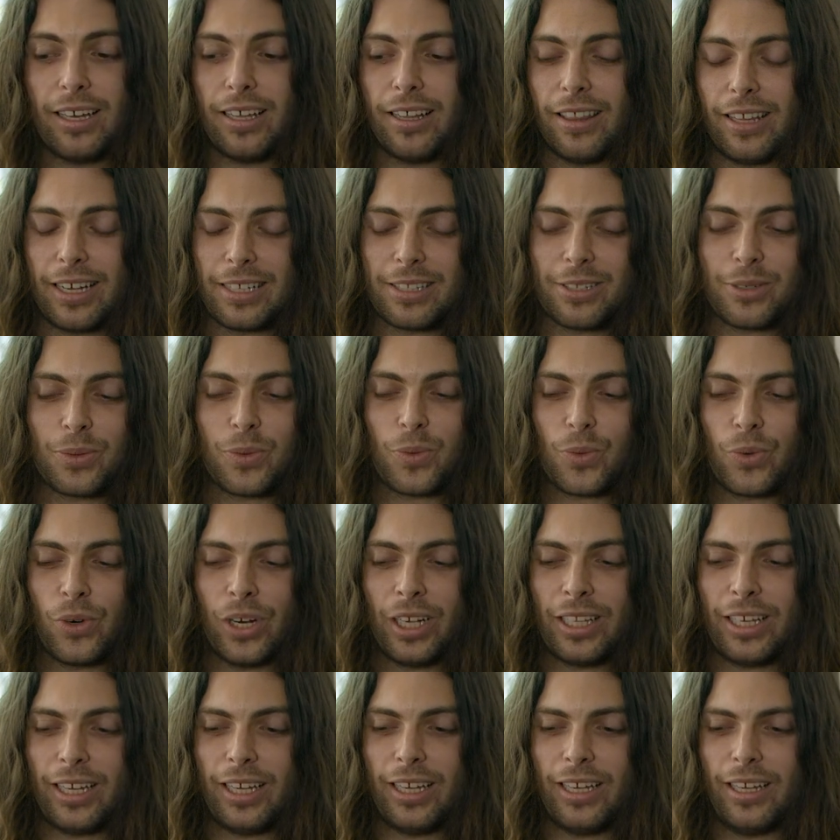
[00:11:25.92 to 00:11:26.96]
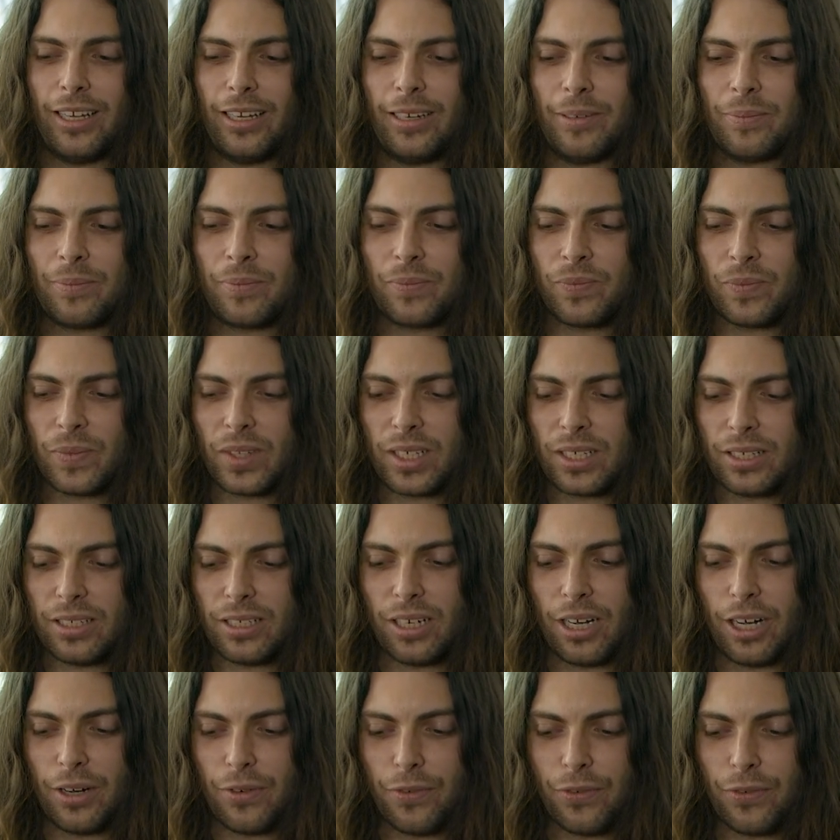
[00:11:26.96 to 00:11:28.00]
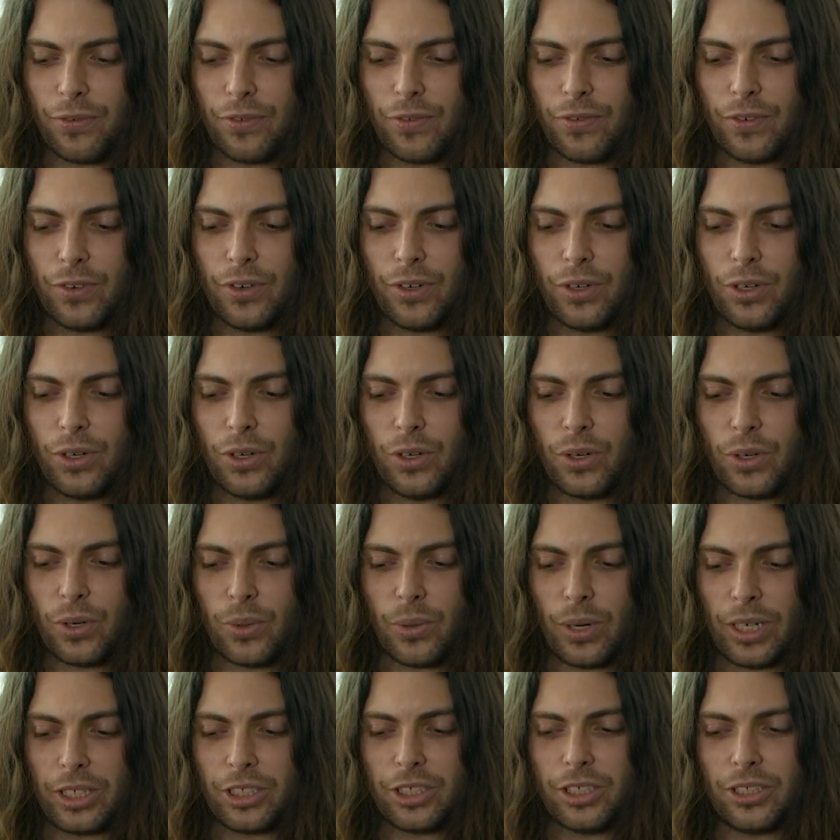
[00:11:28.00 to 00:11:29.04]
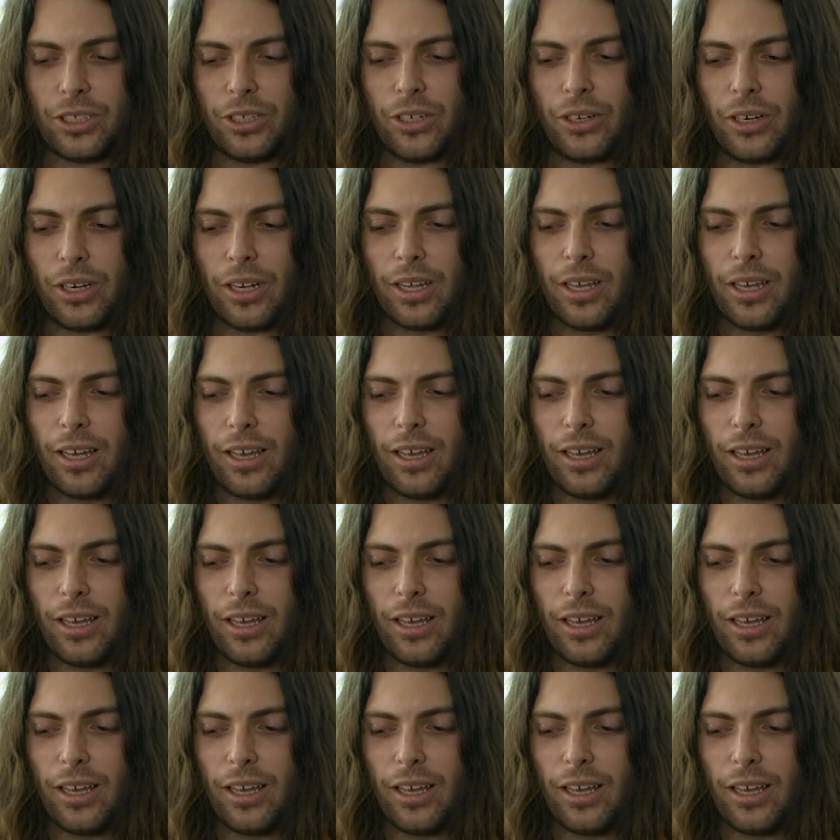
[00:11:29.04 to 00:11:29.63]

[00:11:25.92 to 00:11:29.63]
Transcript: That's a really tough question.